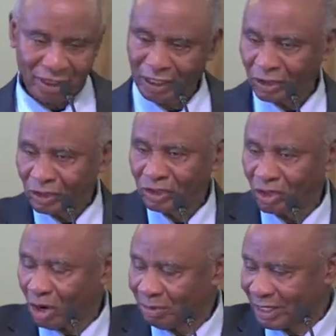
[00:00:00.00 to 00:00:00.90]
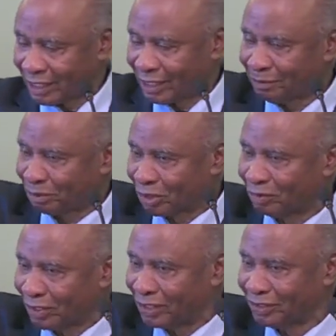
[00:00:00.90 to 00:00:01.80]
They're not going to come here and then pray
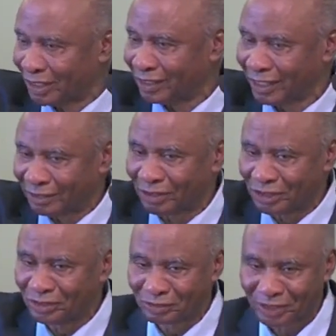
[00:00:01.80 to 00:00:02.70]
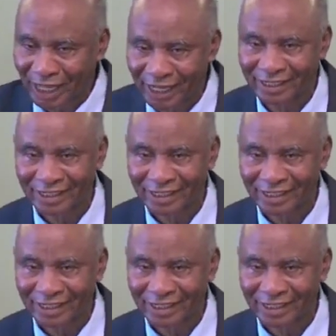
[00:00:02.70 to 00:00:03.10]
over you and anoint you for that.